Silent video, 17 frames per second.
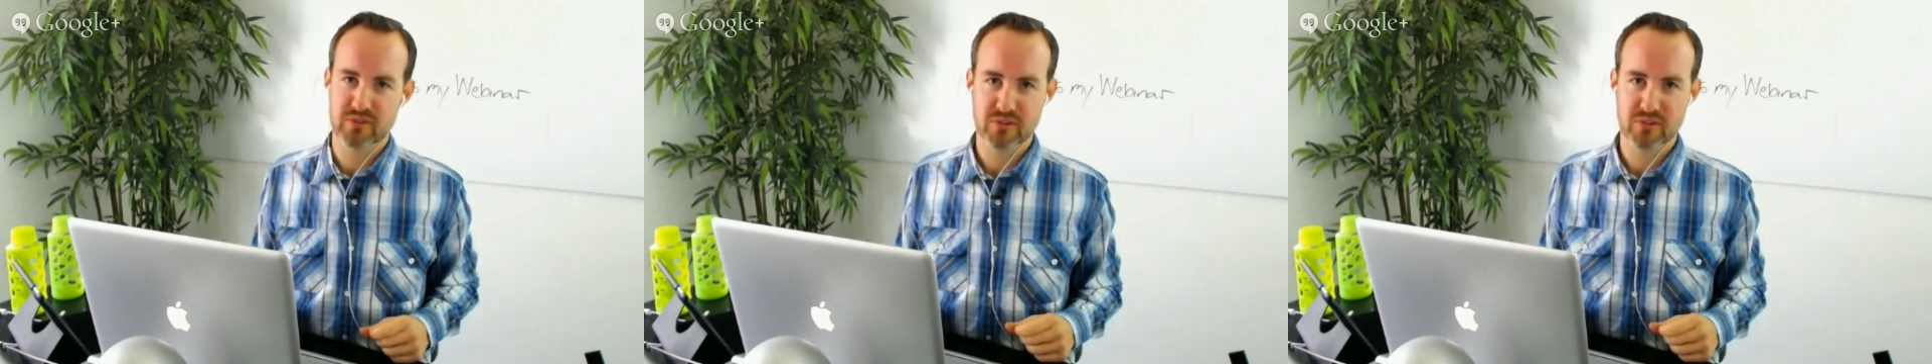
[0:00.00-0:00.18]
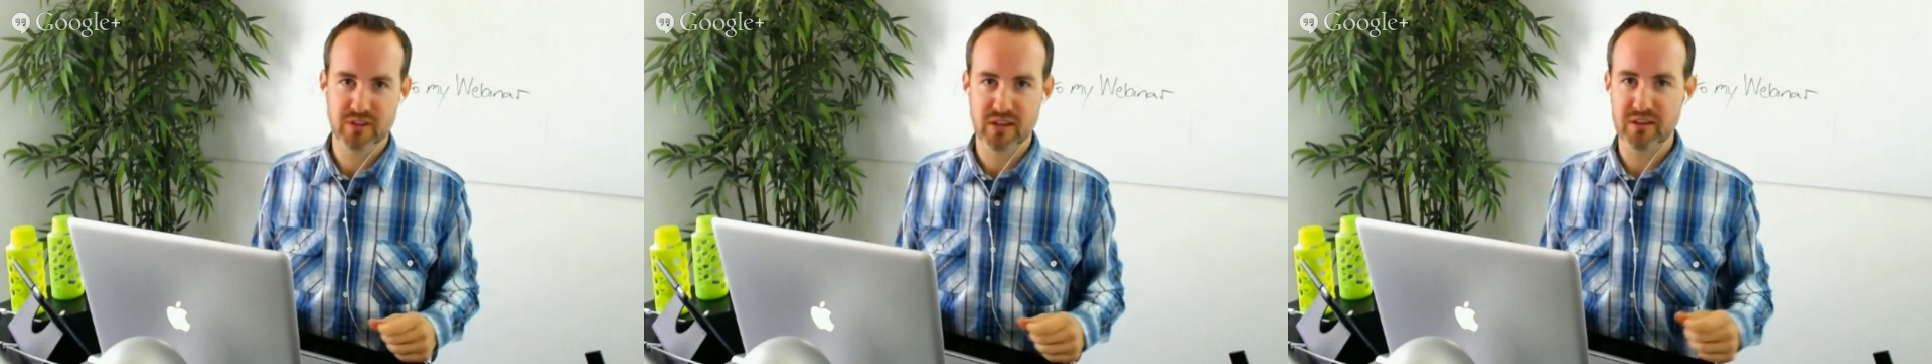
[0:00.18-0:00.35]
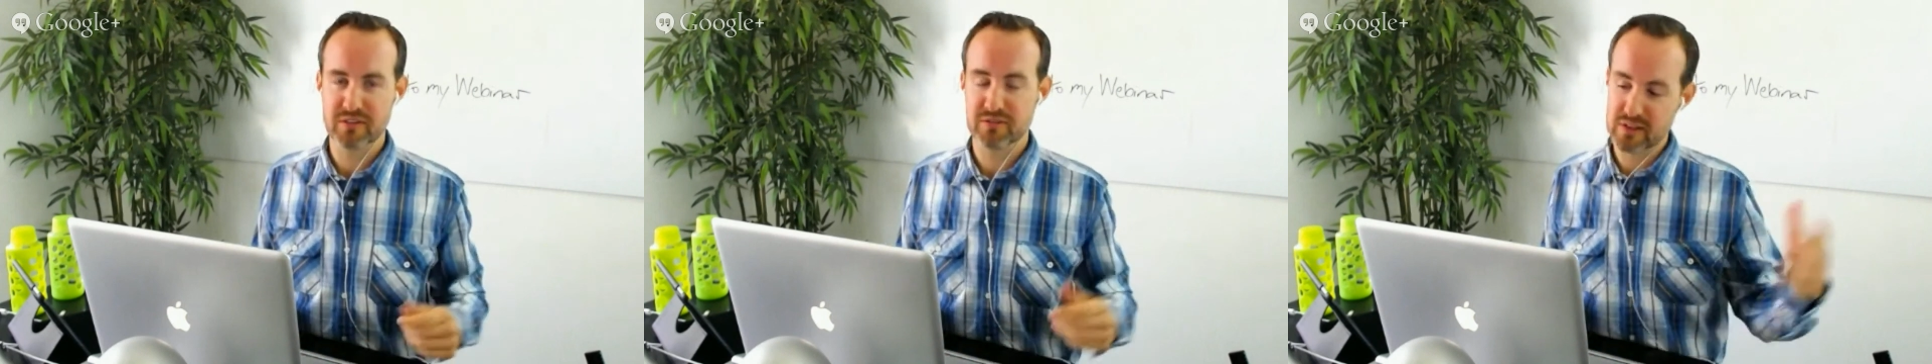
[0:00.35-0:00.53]

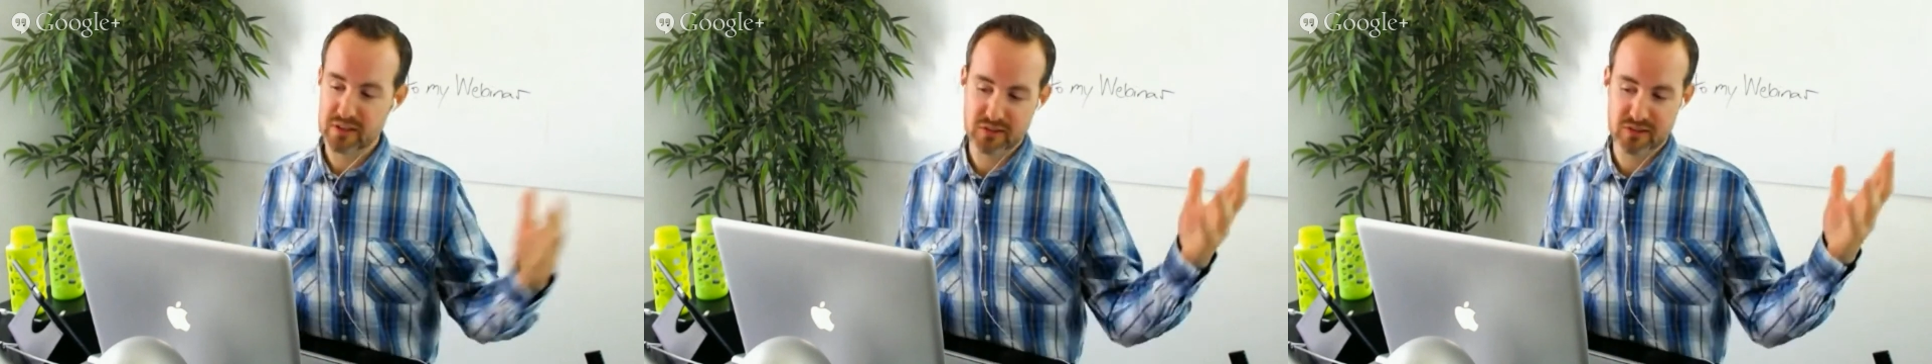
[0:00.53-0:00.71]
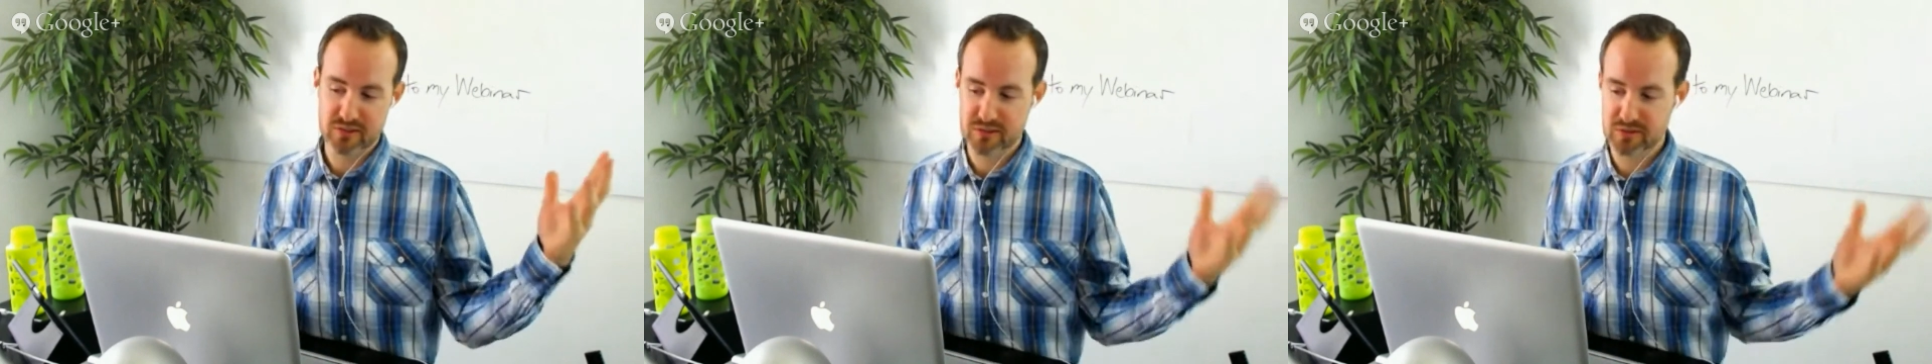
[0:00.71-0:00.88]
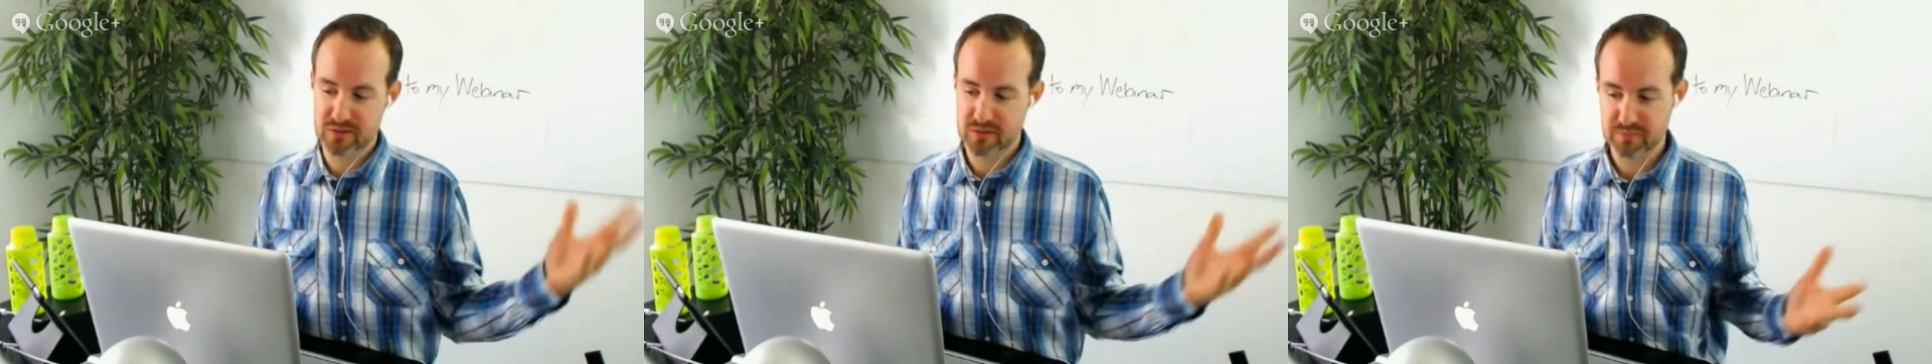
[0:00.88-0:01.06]
See if
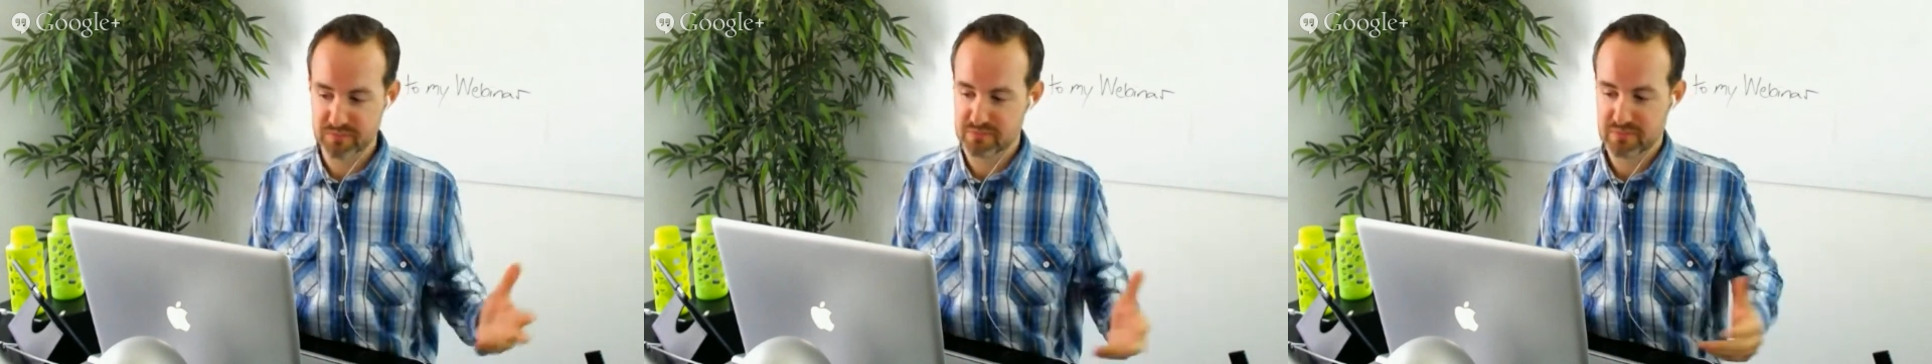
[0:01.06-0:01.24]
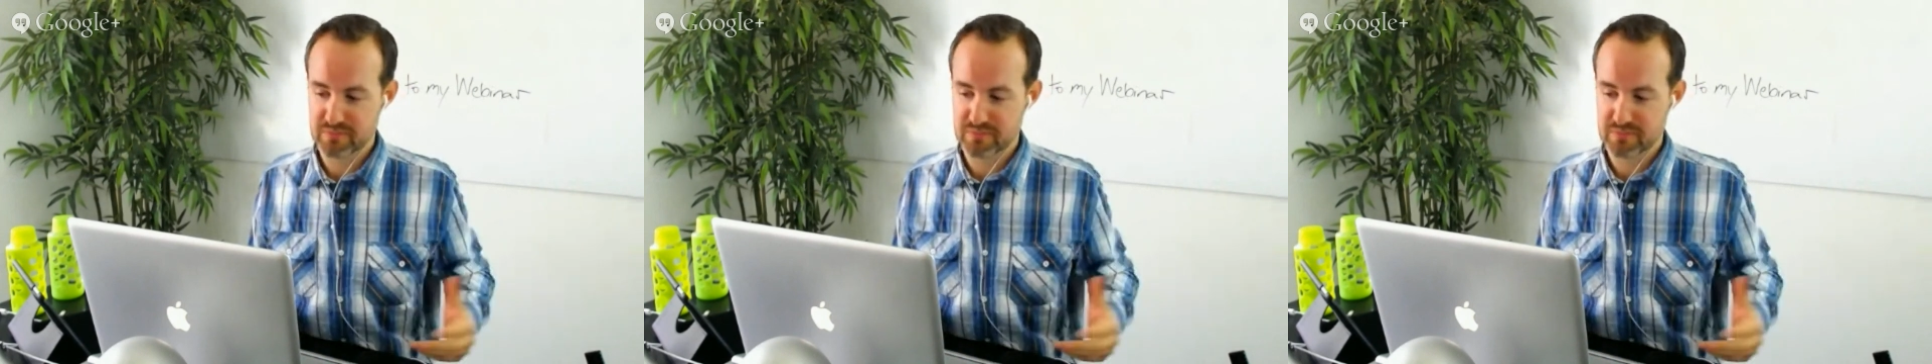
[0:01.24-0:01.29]
it's